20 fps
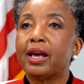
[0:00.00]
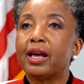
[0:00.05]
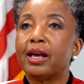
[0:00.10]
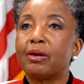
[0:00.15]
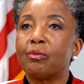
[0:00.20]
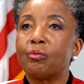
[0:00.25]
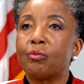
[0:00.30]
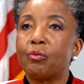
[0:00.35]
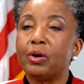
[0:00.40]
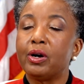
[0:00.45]

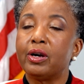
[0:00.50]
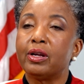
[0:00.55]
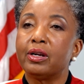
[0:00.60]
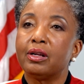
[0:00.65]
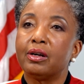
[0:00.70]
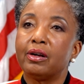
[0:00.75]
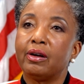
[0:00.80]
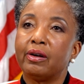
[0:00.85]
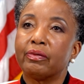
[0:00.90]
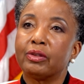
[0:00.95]
And one
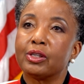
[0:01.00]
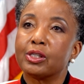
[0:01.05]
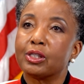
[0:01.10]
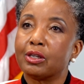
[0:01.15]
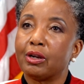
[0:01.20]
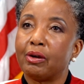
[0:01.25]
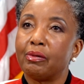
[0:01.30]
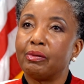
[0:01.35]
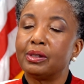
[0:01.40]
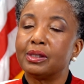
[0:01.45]
of the
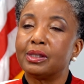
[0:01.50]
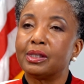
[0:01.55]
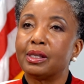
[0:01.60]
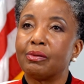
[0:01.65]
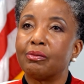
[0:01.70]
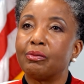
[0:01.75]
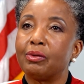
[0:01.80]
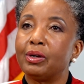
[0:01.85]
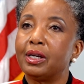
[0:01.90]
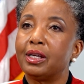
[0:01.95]
stories
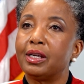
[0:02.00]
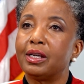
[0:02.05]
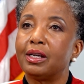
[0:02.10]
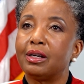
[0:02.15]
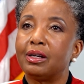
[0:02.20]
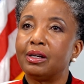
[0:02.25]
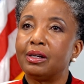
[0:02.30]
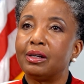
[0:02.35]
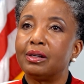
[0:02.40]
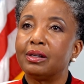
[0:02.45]
that really
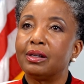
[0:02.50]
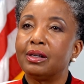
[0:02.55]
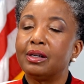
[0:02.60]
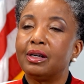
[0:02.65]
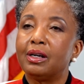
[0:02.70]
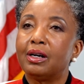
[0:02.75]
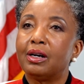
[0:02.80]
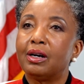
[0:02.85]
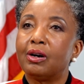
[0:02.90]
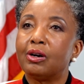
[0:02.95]
uh,
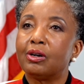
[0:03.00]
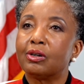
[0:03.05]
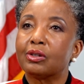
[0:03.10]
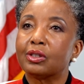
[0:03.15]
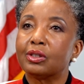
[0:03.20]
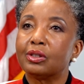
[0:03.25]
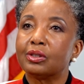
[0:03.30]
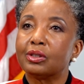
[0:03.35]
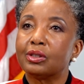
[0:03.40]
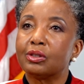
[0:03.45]
uh,
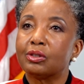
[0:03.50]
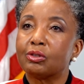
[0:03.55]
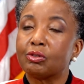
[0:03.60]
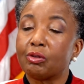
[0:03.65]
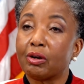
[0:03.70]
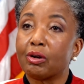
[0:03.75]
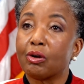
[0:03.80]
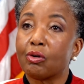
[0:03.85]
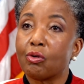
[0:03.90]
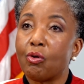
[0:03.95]

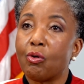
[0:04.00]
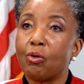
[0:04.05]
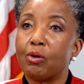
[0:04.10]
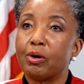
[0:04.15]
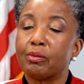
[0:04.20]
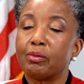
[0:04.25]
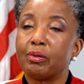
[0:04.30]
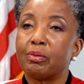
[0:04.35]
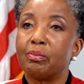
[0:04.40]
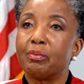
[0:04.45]
struck a
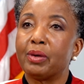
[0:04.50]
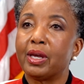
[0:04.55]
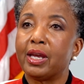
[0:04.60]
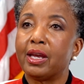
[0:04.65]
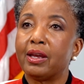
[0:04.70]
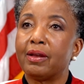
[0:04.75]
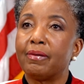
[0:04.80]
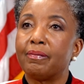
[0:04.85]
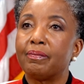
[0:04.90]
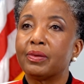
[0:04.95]
chord with
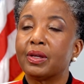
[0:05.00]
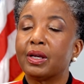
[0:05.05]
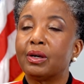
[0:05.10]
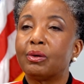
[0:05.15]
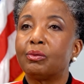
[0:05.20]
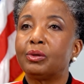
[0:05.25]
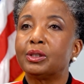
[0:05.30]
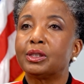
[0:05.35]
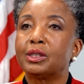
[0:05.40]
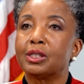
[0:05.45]
me
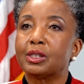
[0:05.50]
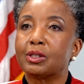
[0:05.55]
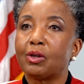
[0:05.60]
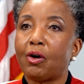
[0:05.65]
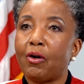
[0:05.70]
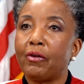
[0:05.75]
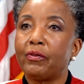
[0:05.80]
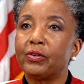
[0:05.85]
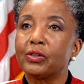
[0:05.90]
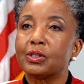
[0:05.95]
was this
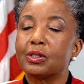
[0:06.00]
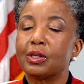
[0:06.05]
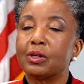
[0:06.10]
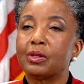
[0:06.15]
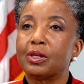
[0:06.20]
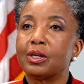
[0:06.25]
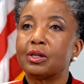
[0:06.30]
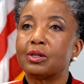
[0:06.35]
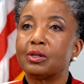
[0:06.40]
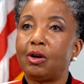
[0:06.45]
officer
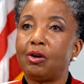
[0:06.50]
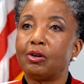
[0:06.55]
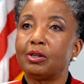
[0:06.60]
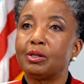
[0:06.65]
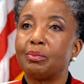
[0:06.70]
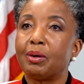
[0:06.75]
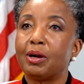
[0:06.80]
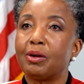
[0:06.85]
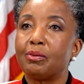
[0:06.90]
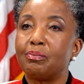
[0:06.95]
that talked
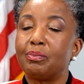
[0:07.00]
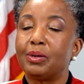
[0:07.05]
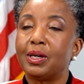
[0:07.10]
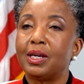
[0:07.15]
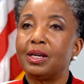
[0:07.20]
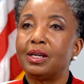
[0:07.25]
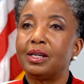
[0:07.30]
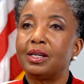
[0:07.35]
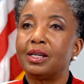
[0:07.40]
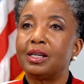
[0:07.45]
about
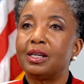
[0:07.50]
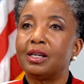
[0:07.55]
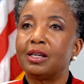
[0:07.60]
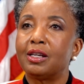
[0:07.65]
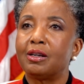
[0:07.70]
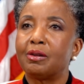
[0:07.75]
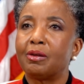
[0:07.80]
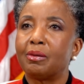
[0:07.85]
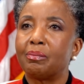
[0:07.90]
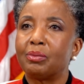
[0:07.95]
being in
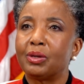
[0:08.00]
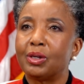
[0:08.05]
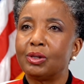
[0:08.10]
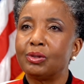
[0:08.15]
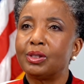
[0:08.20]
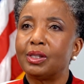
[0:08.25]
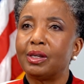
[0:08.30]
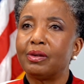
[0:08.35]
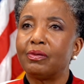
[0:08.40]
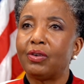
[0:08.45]
an
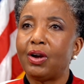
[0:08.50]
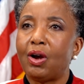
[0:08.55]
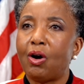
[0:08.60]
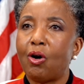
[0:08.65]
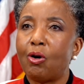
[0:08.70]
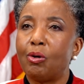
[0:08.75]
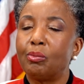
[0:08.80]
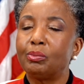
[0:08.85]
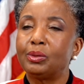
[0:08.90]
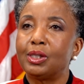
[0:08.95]
abusive
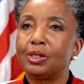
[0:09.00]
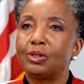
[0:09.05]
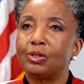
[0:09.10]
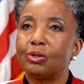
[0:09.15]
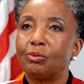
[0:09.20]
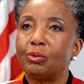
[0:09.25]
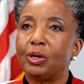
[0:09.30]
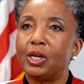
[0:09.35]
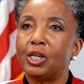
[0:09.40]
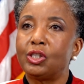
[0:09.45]
home
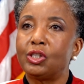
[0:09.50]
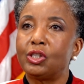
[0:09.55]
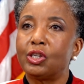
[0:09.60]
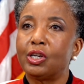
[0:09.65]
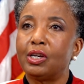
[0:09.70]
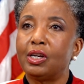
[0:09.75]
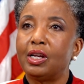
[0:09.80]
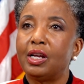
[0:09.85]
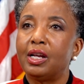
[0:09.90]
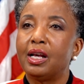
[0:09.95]

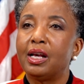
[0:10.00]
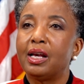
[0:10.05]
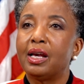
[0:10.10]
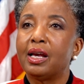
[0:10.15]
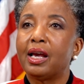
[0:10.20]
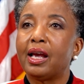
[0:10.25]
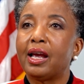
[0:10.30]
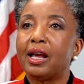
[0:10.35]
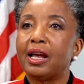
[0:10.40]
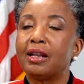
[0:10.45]
situation.
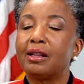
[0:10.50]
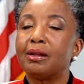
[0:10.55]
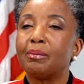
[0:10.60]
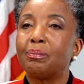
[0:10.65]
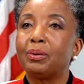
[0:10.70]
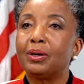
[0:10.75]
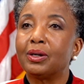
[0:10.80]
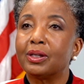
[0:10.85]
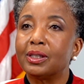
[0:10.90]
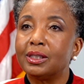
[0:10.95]
And the
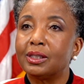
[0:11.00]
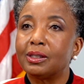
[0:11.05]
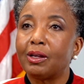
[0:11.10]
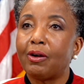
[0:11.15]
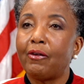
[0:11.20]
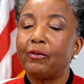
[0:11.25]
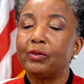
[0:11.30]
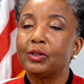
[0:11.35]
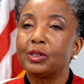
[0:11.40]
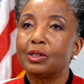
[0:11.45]
police
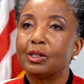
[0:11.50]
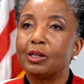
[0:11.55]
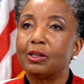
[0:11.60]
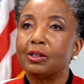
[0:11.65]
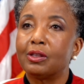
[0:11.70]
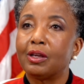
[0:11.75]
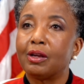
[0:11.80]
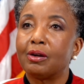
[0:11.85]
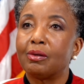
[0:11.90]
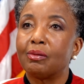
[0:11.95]
officer
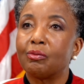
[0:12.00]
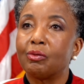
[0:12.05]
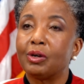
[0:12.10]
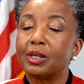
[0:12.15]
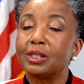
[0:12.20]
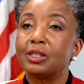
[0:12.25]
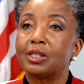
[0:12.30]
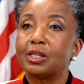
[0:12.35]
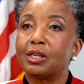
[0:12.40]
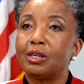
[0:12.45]
that
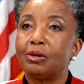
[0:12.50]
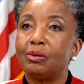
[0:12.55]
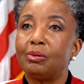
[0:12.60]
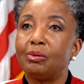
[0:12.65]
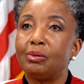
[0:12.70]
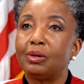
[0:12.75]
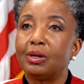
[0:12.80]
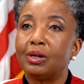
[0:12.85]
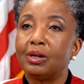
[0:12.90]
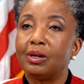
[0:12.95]

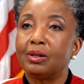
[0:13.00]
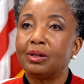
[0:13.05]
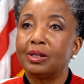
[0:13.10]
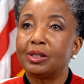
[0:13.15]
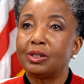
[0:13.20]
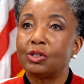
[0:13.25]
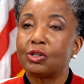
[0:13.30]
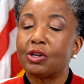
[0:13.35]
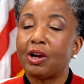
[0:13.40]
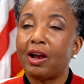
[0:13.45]
rescued uh,
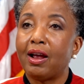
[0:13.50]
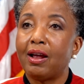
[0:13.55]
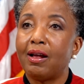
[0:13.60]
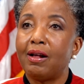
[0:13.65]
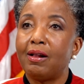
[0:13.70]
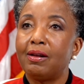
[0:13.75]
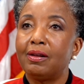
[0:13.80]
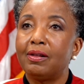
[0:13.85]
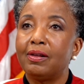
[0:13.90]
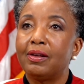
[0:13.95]
this
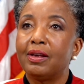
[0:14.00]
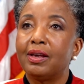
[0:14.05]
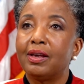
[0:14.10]
child